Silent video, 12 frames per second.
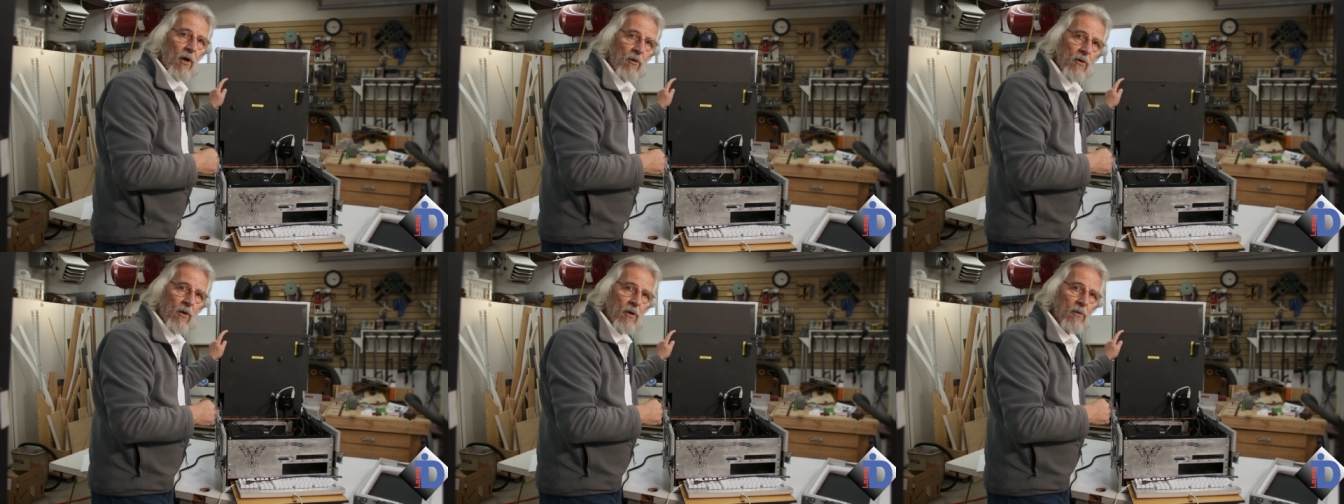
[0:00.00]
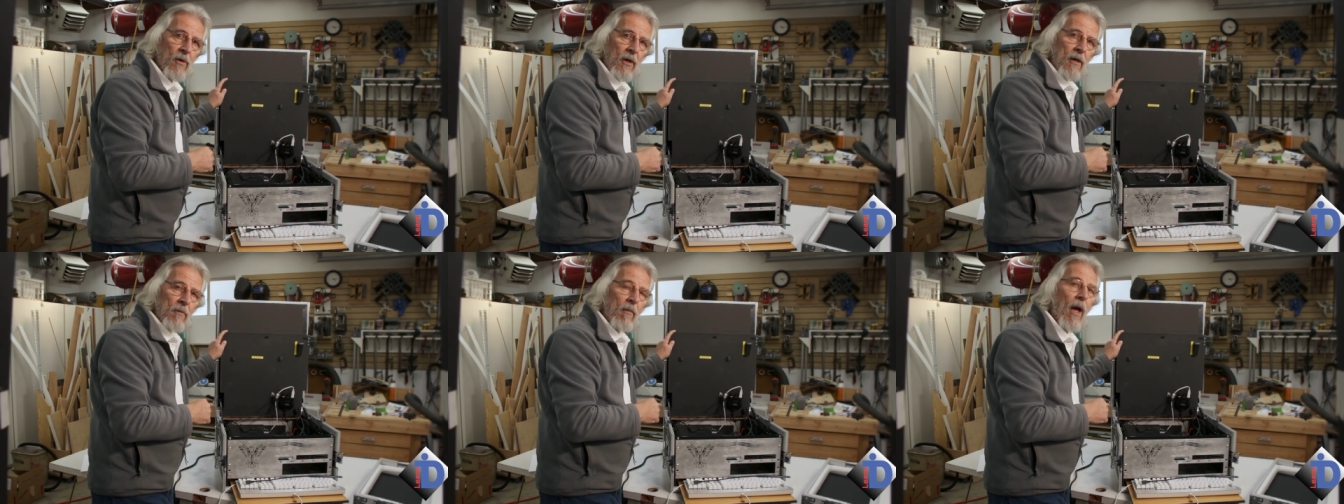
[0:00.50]
Velcro
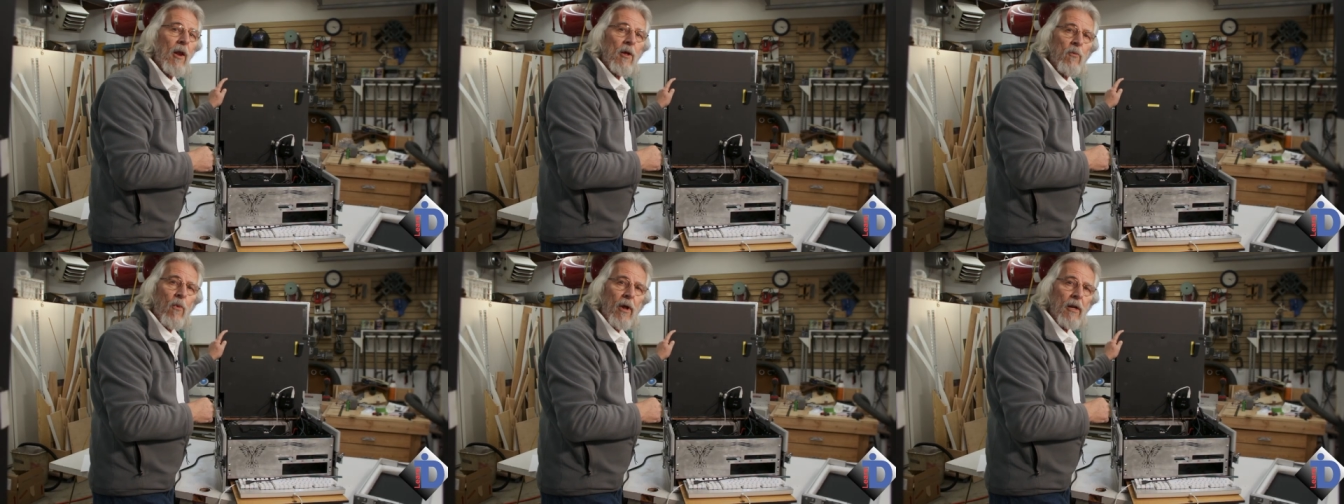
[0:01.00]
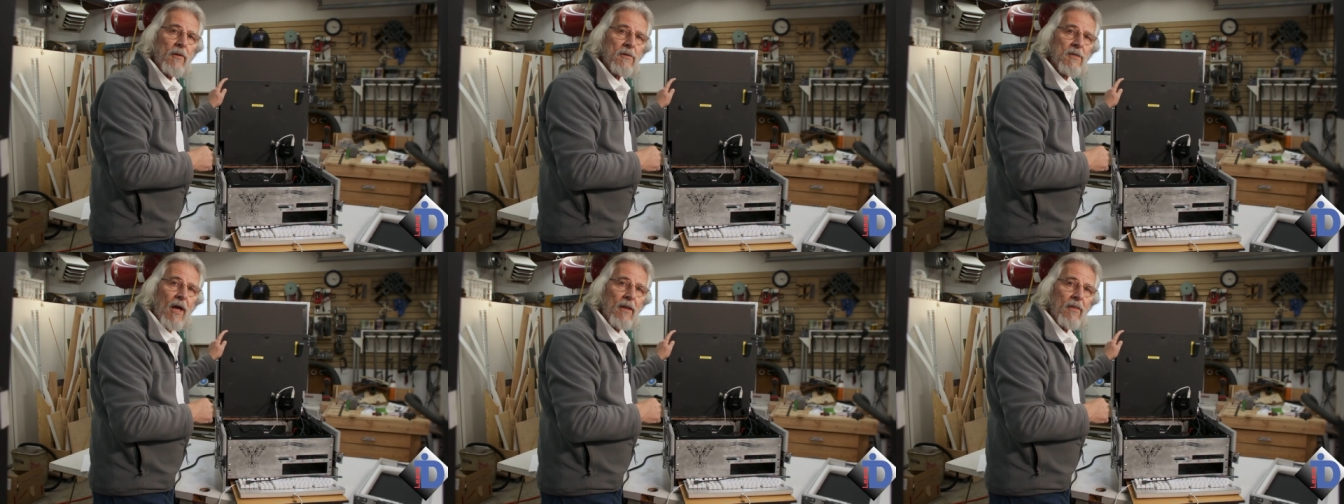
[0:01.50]
mounting point on
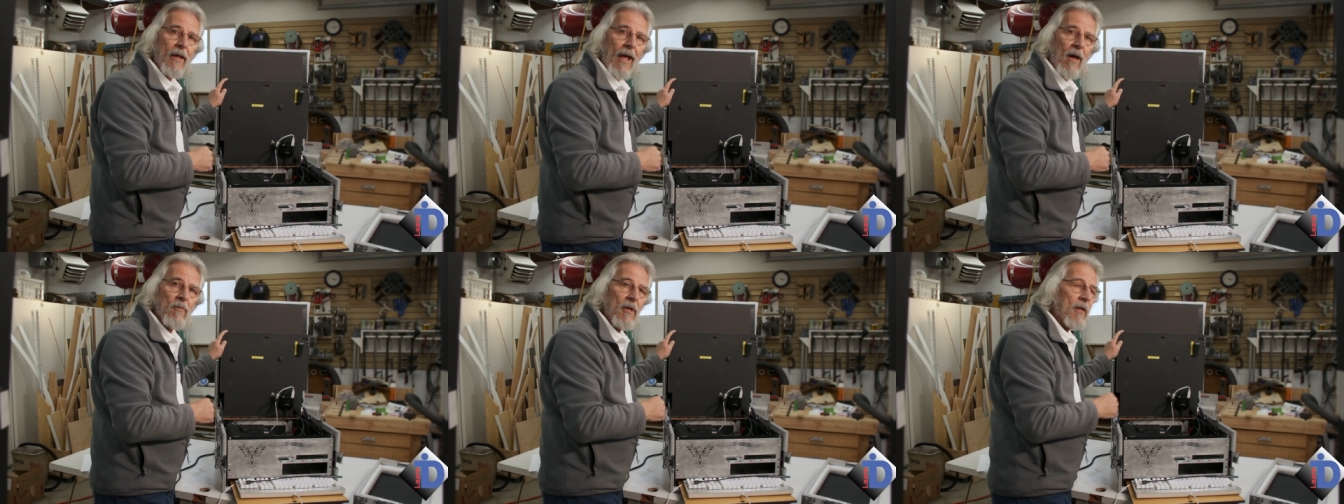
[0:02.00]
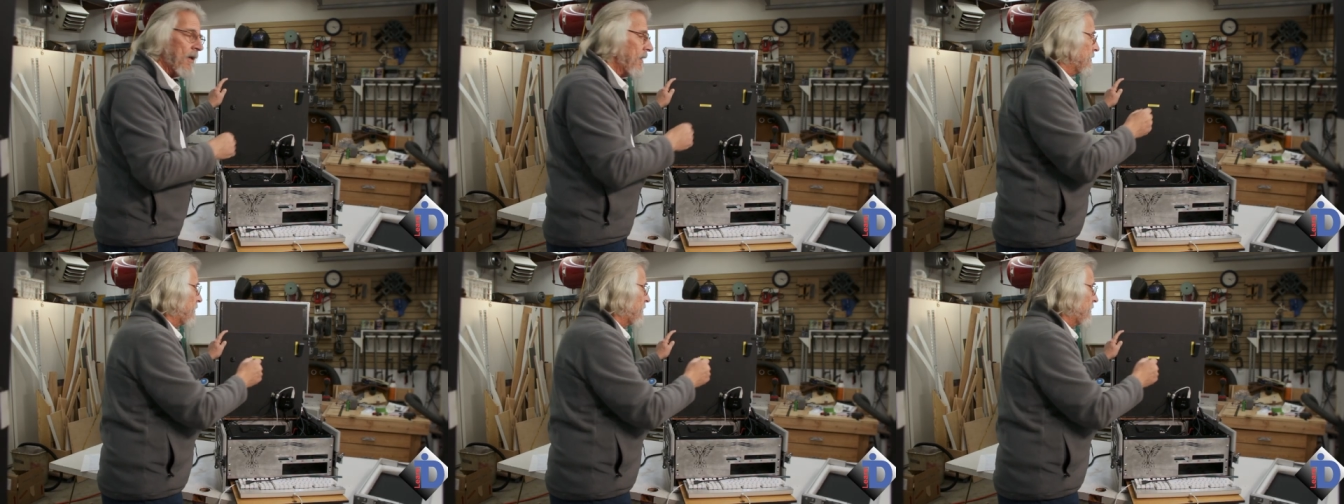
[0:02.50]
the side of the cabinet,